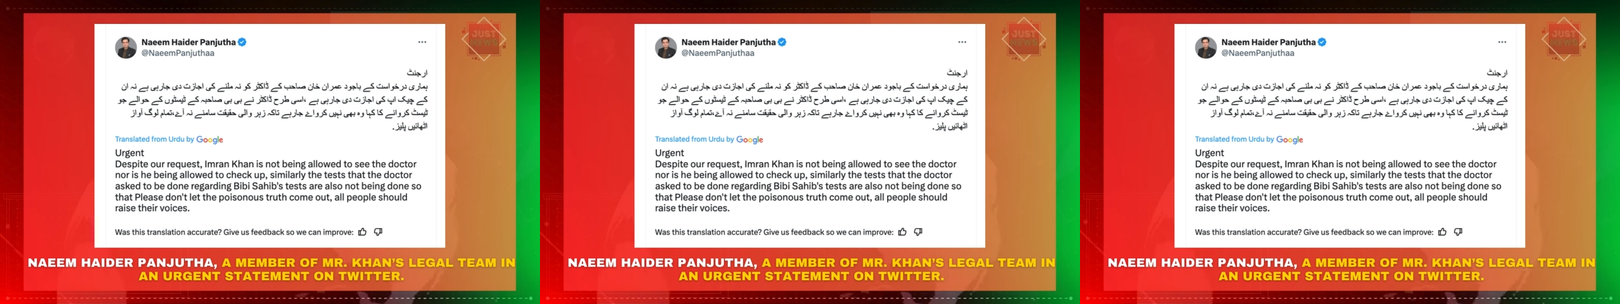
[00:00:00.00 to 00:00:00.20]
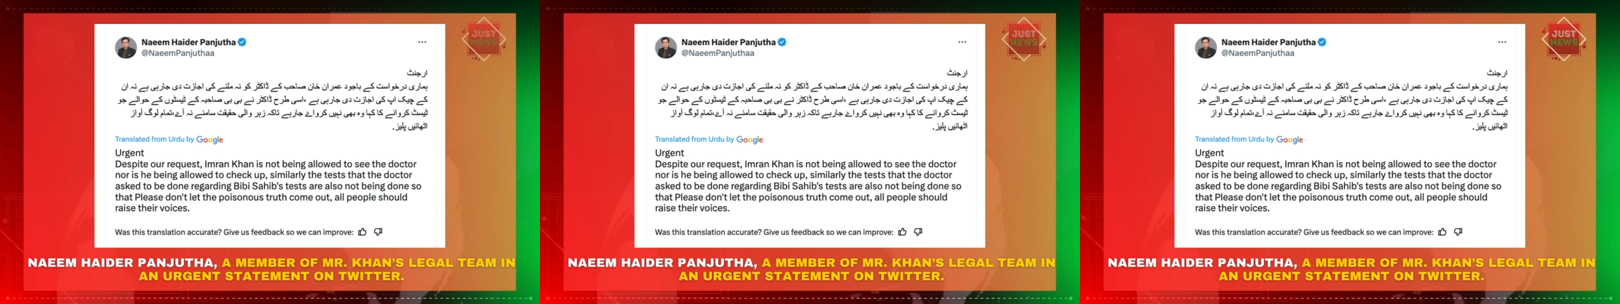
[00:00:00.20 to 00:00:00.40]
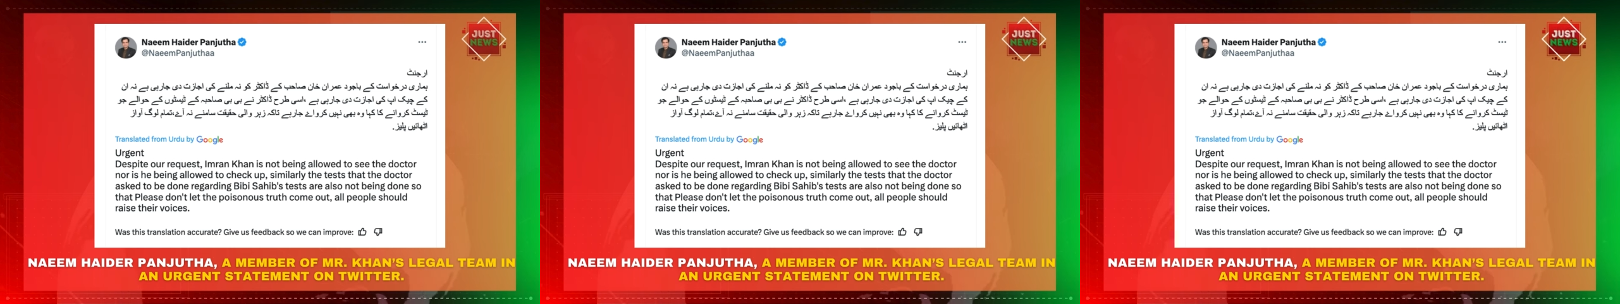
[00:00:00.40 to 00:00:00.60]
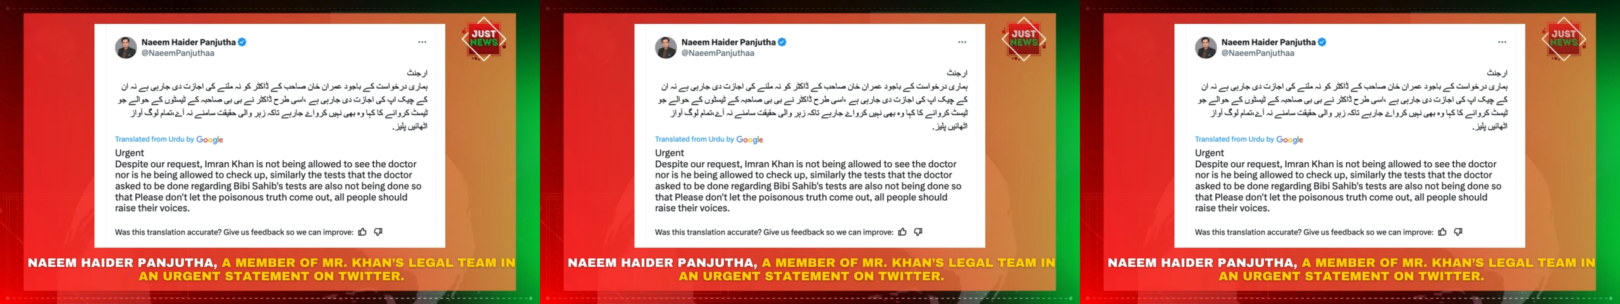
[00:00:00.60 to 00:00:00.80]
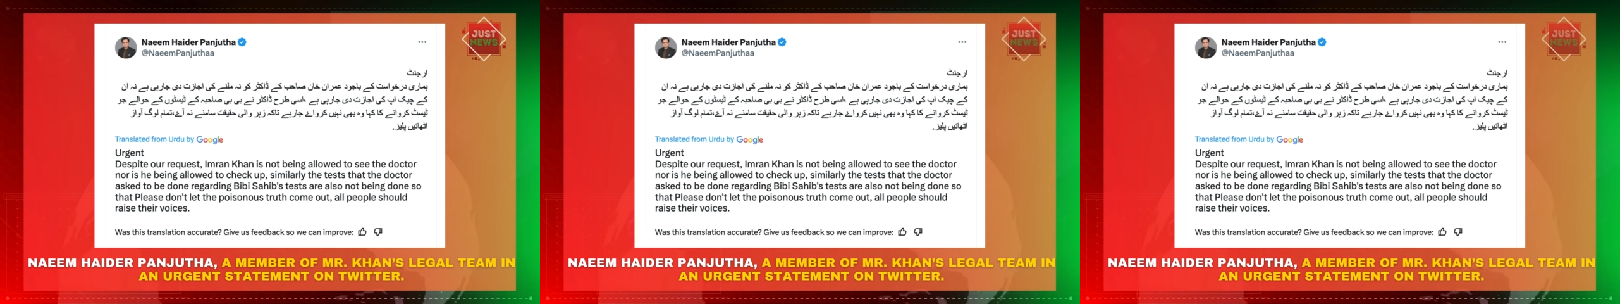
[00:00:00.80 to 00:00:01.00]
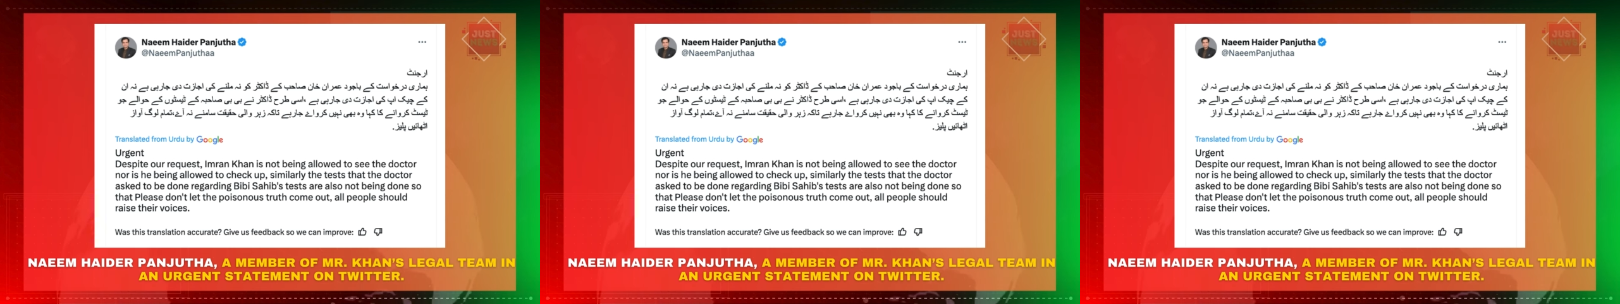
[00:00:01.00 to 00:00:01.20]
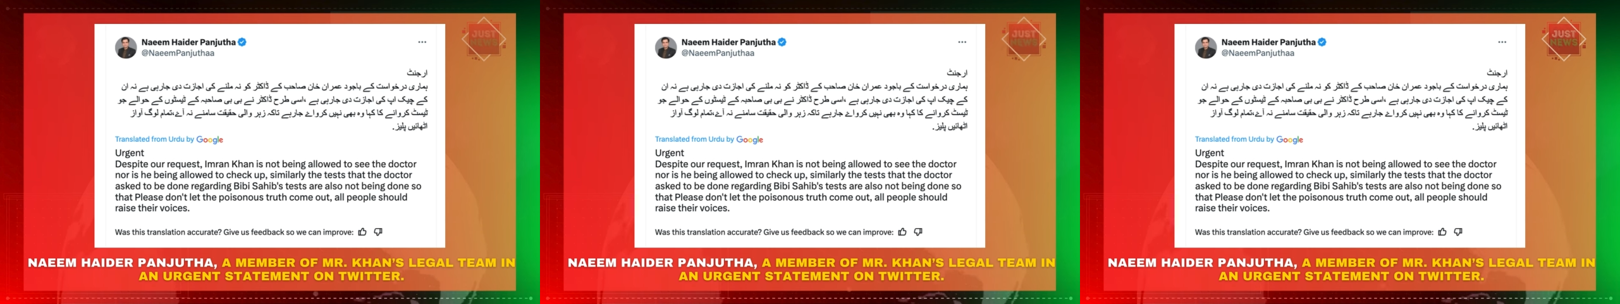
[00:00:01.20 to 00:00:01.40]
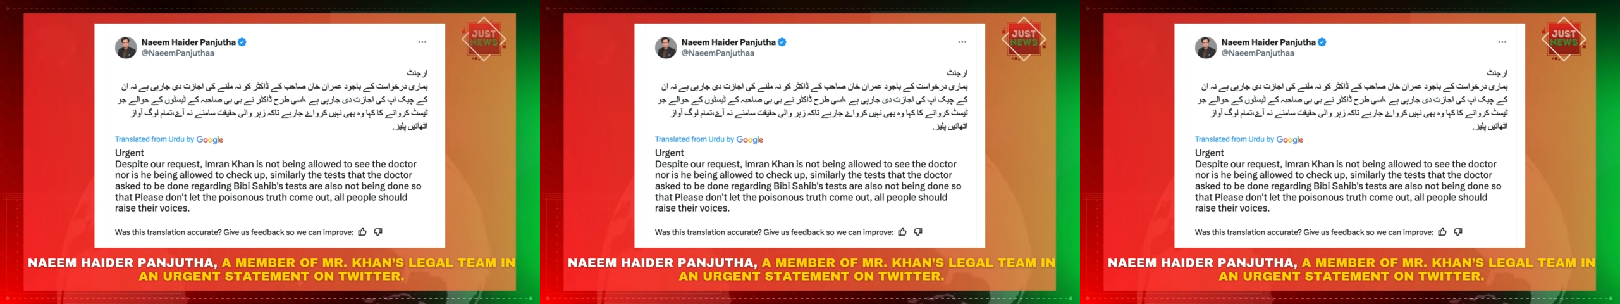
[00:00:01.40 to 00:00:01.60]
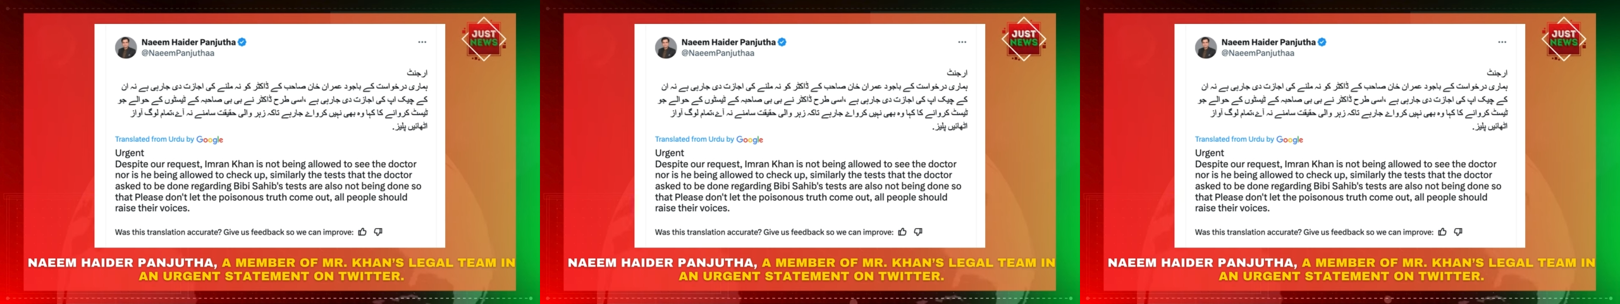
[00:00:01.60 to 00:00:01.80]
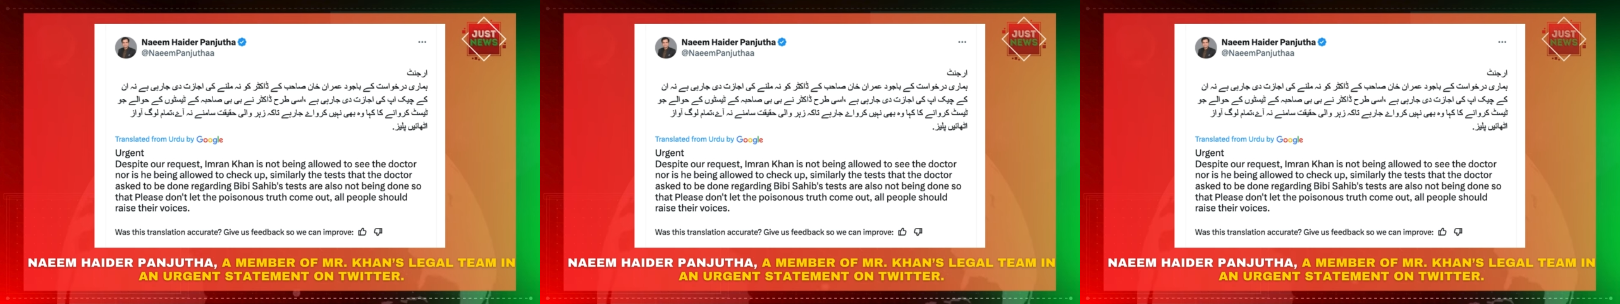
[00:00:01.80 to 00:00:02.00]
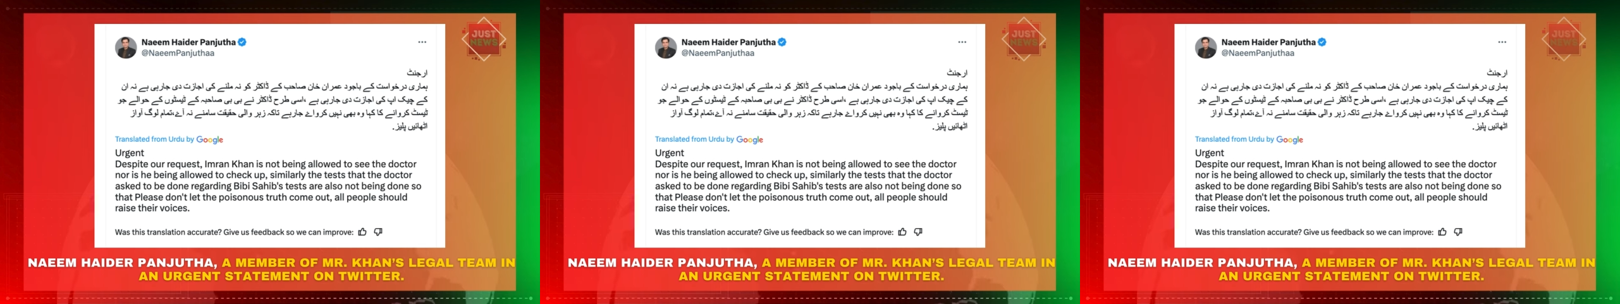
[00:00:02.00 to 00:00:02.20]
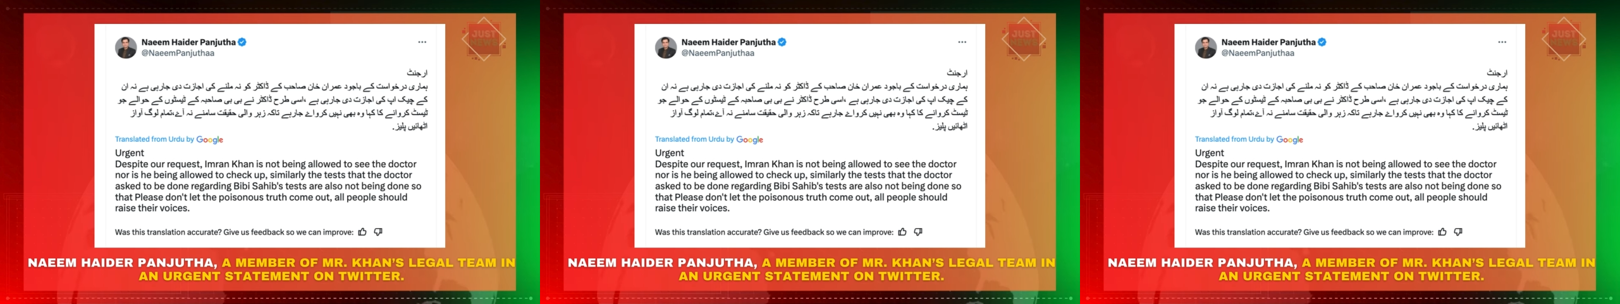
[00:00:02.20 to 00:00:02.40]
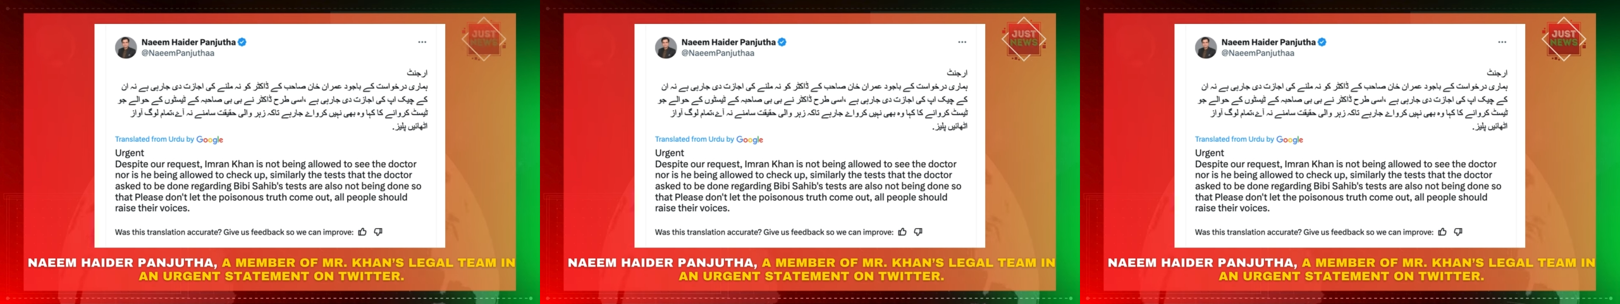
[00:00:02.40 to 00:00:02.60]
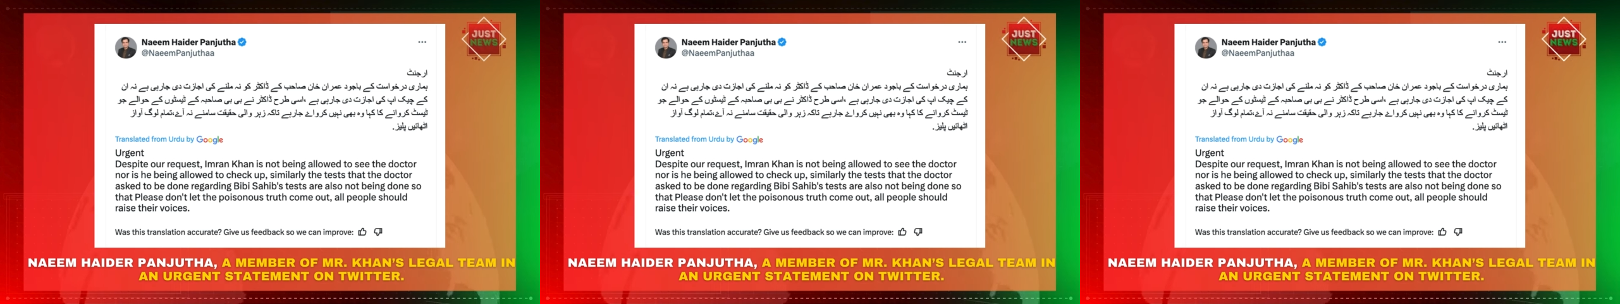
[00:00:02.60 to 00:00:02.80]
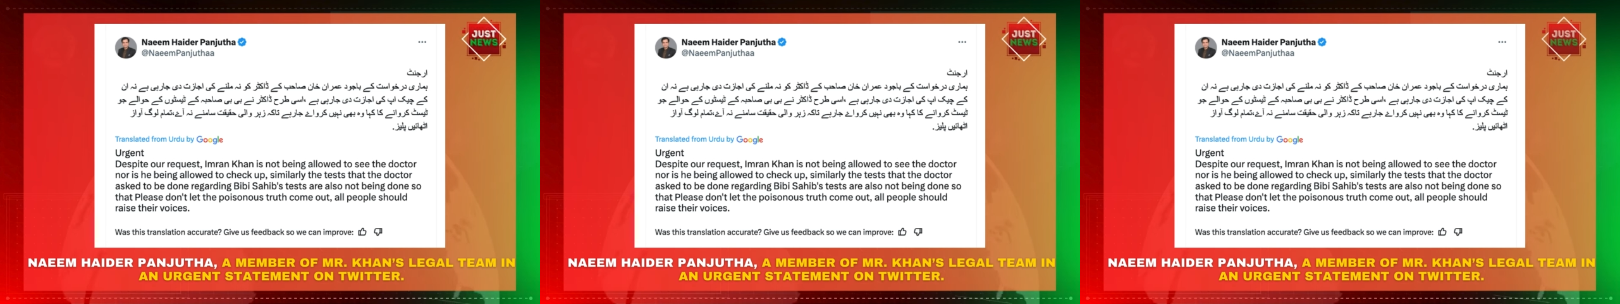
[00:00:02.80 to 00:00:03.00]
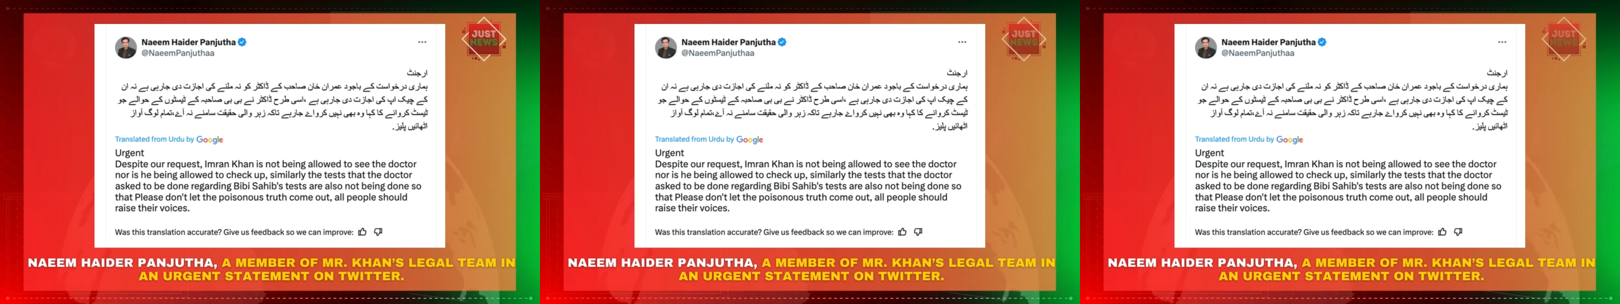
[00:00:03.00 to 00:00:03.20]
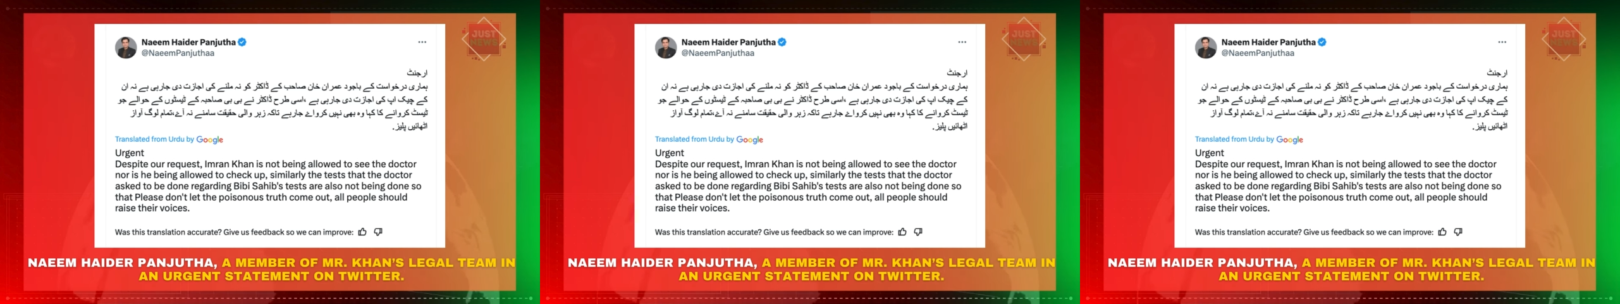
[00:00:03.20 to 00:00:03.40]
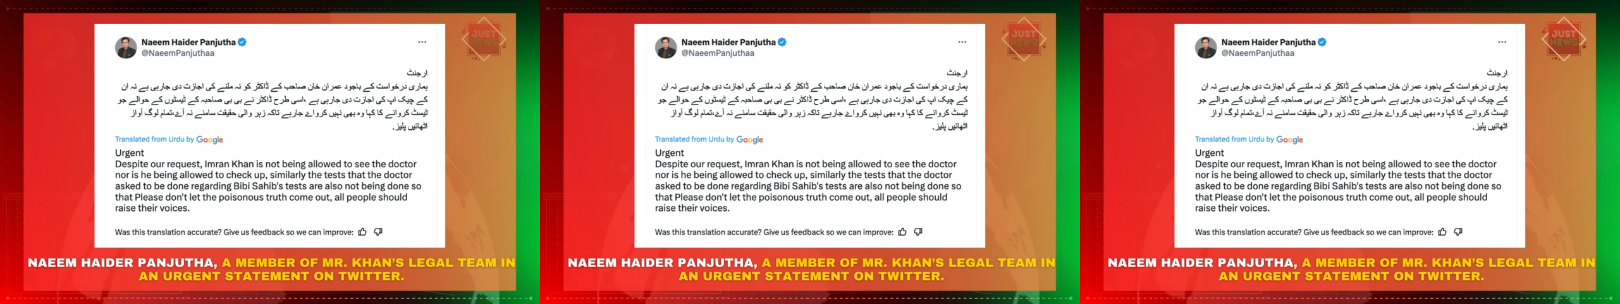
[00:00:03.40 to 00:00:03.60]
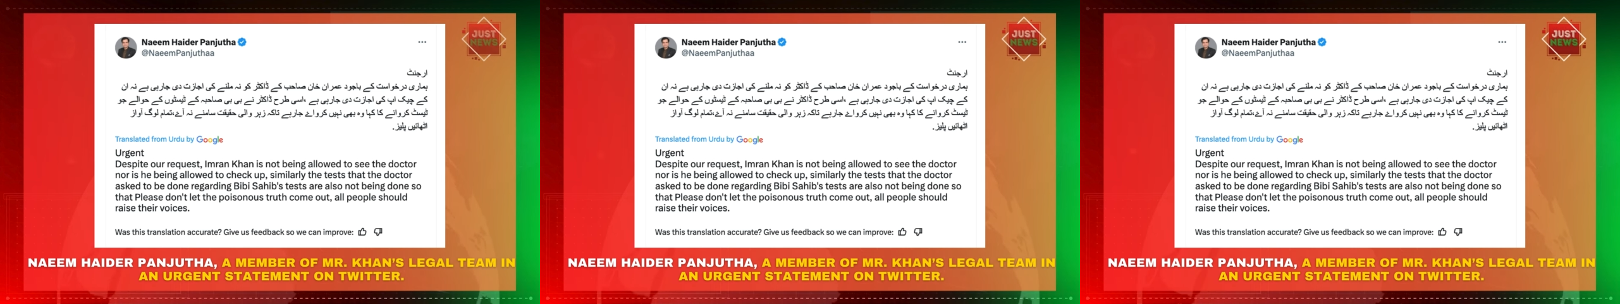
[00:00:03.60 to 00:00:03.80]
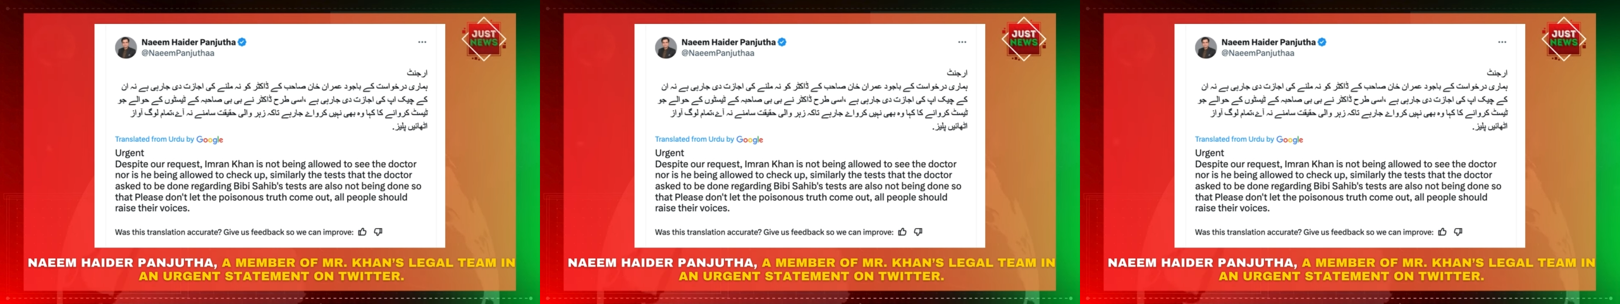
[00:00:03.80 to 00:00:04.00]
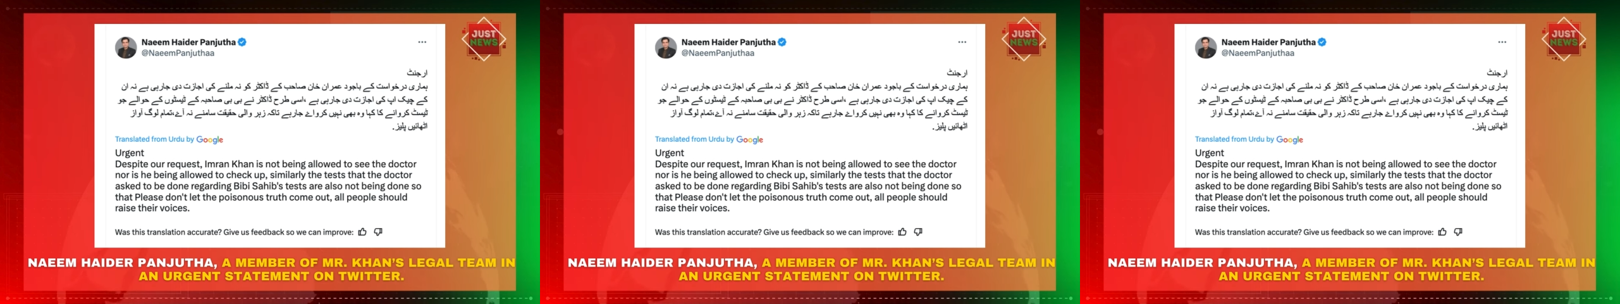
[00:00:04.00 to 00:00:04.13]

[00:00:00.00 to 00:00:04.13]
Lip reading: (no speaker visible)